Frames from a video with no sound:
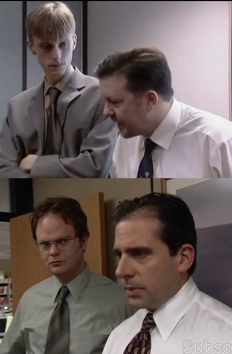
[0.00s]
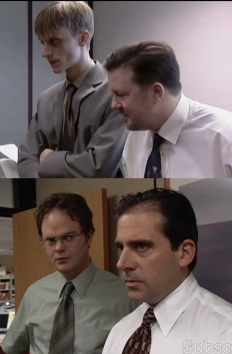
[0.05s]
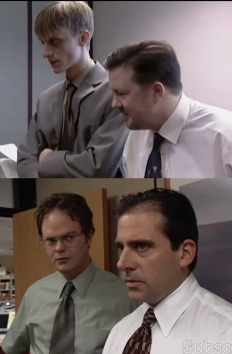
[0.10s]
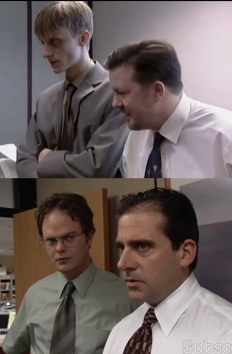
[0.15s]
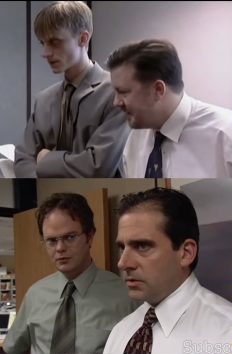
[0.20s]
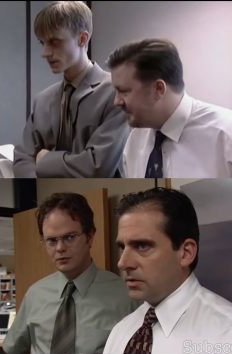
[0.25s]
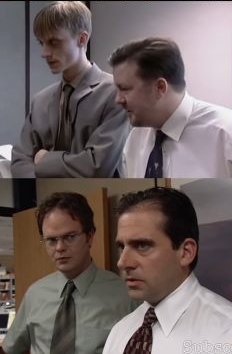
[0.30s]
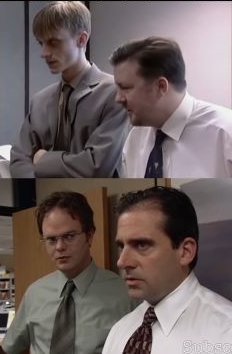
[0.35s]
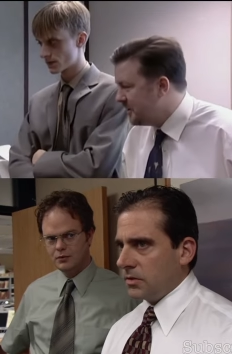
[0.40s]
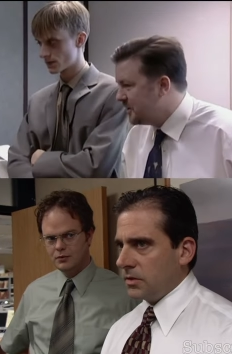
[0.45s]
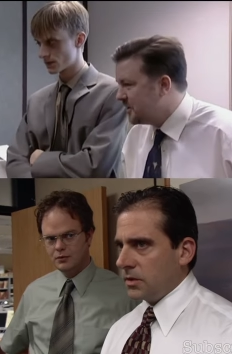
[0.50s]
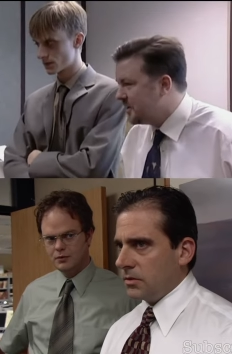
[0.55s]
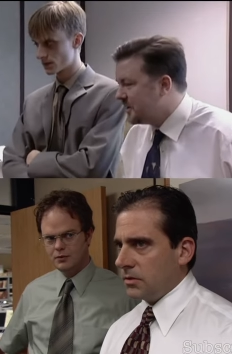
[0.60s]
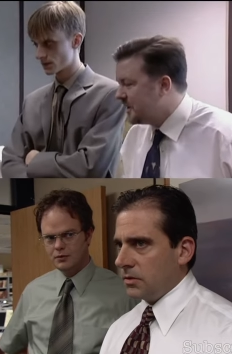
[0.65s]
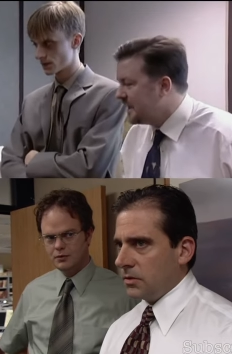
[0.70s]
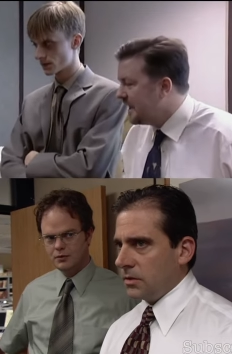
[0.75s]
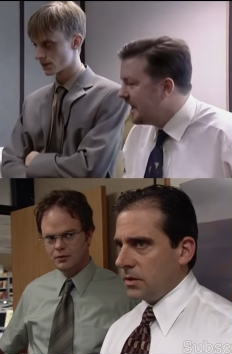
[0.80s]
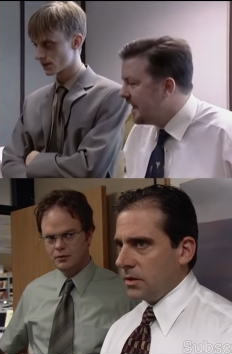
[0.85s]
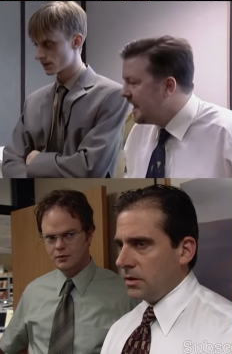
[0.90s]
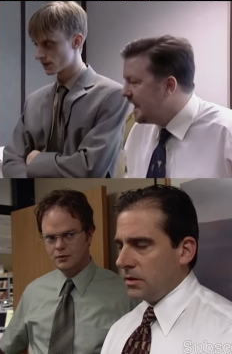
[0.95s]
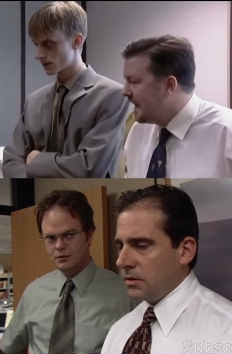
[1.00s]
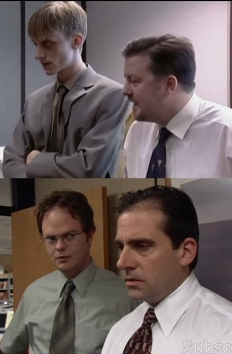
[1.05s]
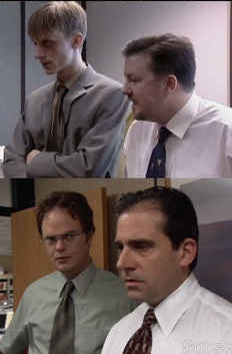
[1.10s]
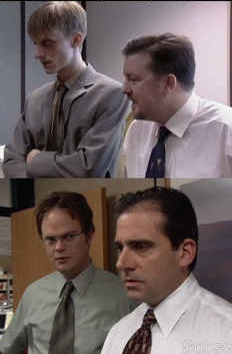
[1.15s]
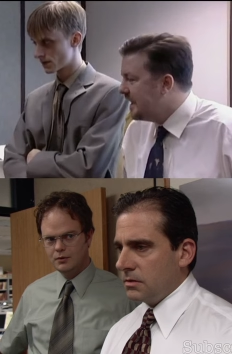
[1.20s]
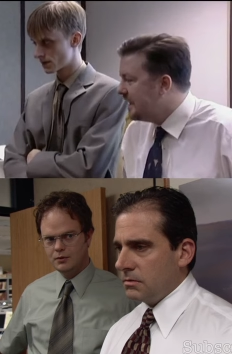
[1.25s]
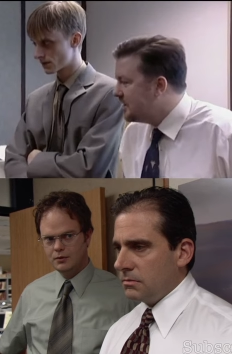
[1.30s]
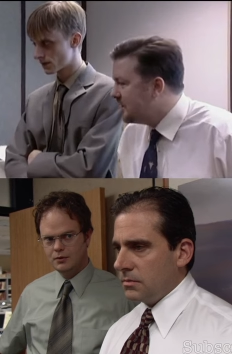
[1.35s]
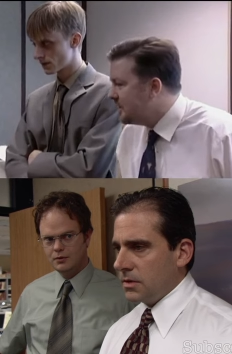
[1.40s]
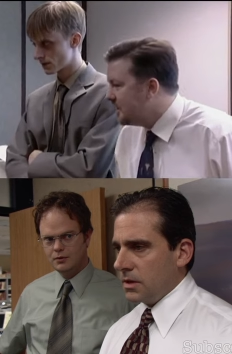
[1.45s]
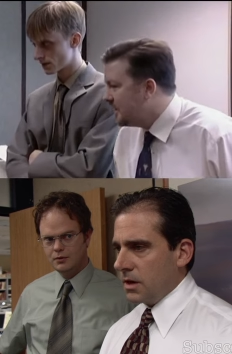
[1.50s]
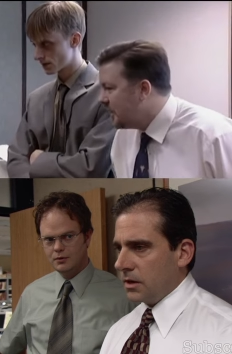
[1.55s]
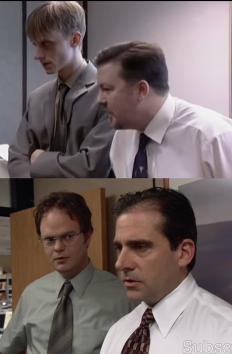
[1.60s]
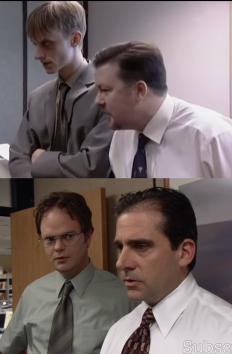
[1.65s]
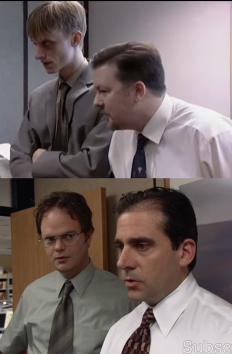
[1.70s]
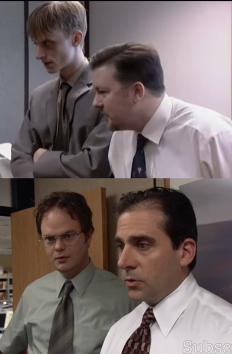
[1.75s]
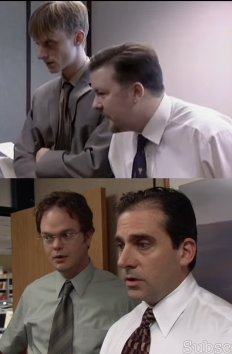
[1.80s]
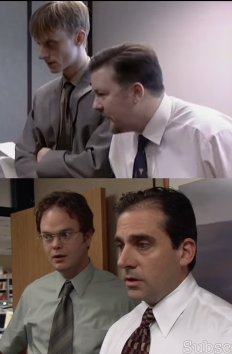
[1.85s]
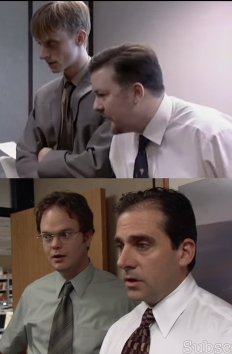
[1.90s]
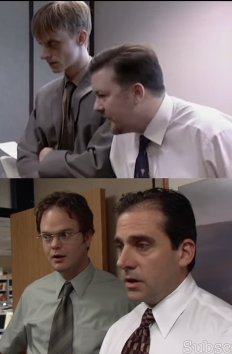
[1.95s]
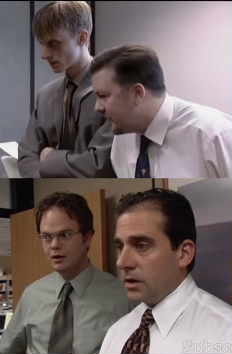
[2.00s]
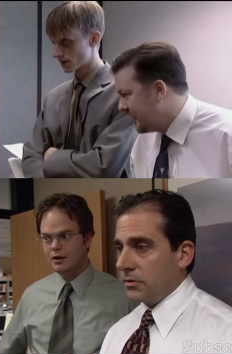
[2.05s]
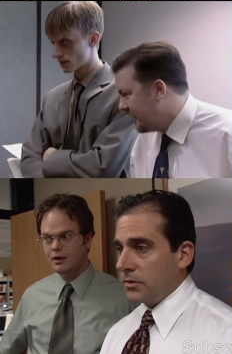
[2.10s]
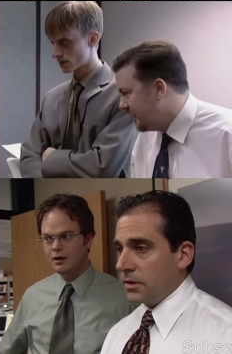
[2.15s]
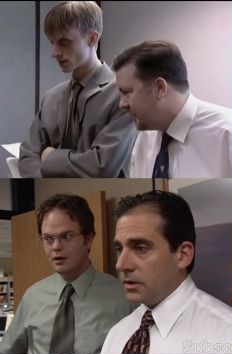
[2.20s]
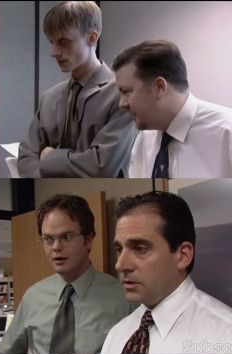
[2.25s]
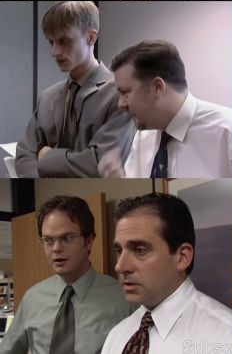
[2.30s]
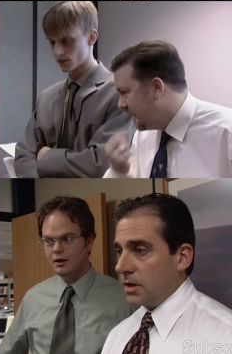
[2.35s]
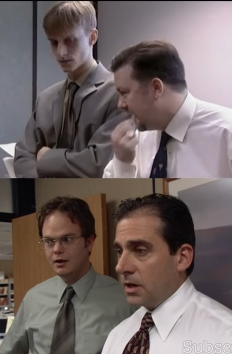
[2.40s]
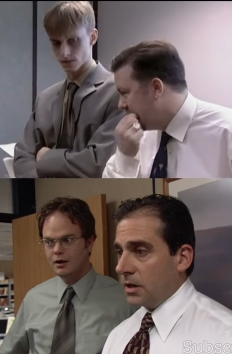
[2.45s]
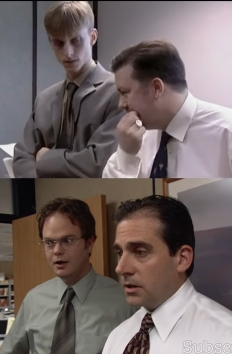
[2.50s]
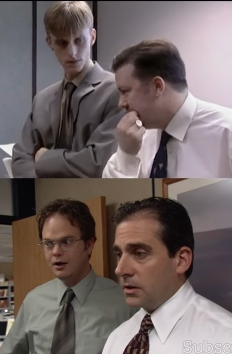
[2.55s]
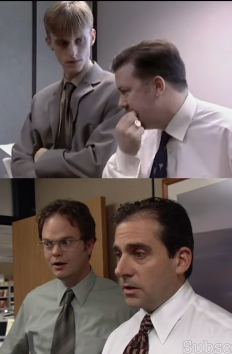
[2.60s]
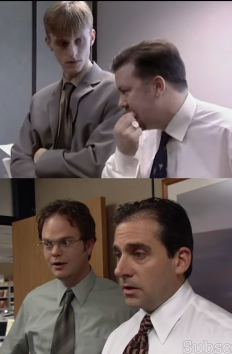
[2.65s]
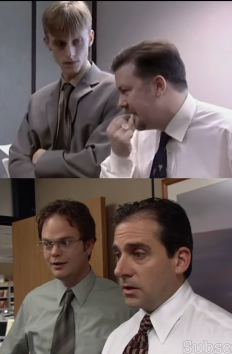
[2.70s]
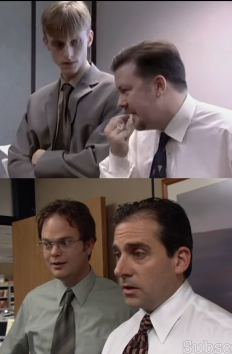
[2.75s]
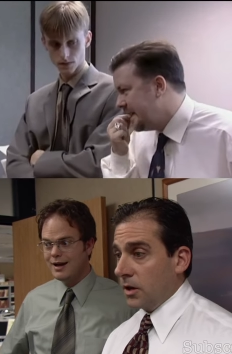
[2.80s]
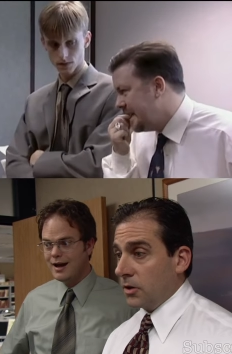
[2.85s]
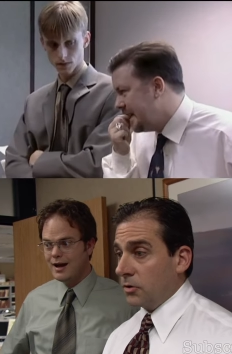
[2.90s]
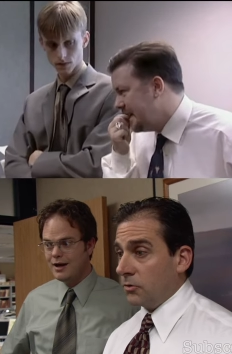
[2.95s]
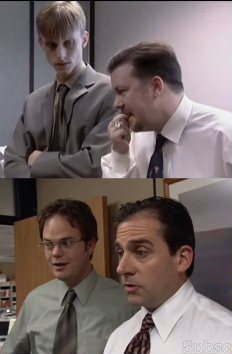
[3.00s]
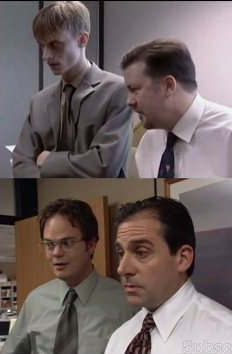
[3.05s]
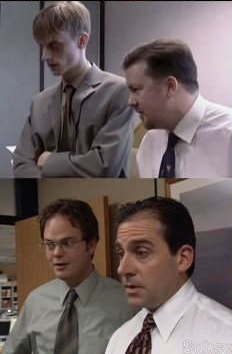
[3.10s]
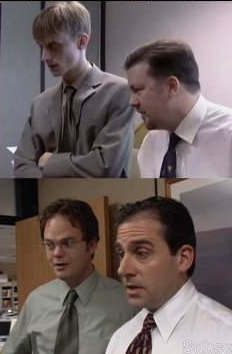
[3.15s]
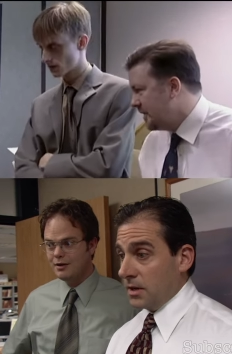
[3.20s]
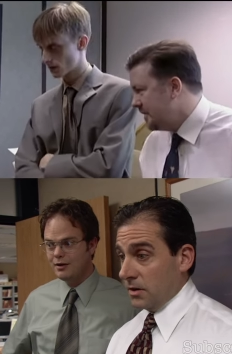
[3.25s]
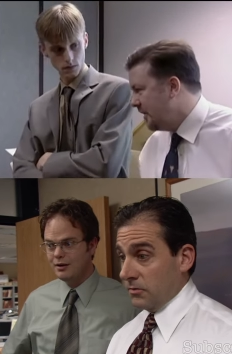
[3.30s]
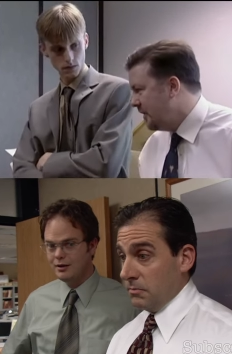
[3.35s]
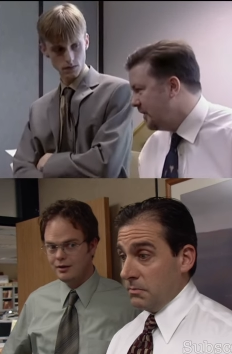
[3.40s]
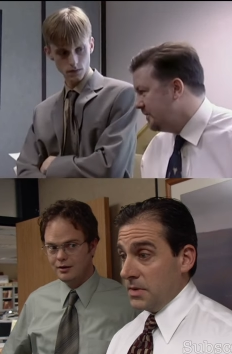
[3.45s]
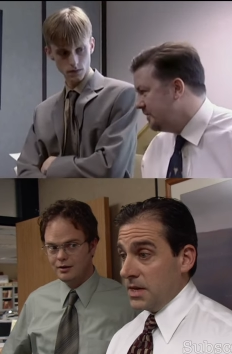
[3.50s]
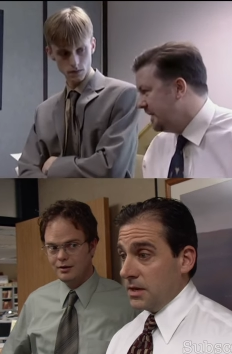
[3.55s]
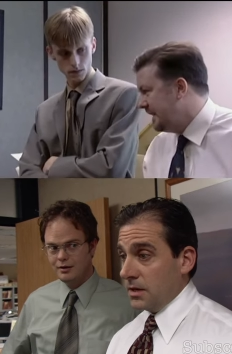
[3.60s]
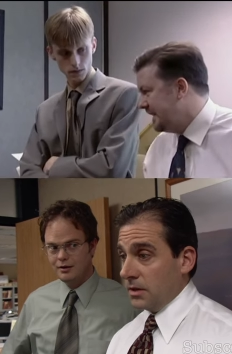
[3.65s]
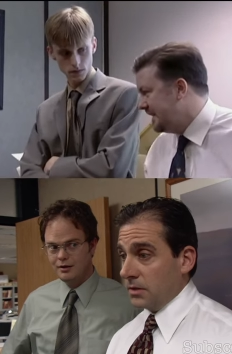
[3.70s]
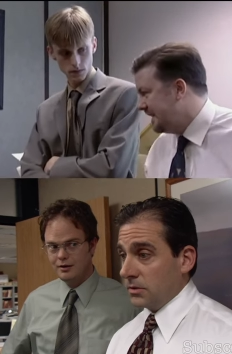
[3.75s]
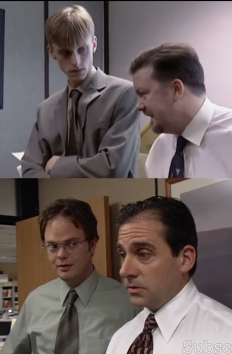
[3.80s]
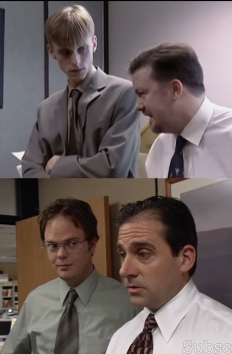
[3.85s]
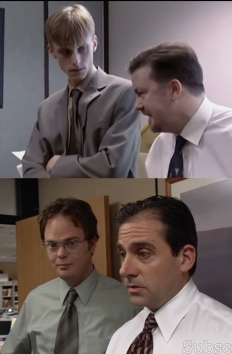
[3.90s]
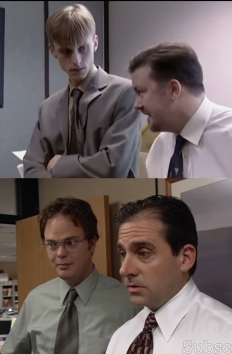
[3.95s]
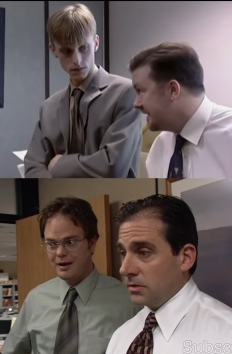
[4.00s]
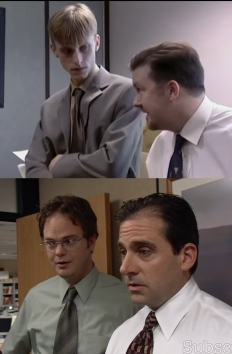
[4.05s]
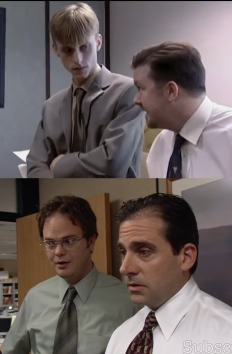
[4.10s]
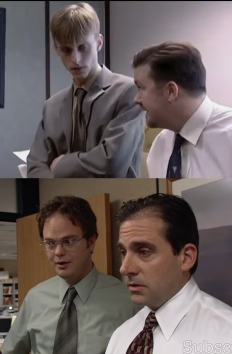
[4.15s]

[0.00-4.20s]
Speaker 1: Maybe you should stick to the, adhere to the ongoing confidentiality of the agreement of meetings.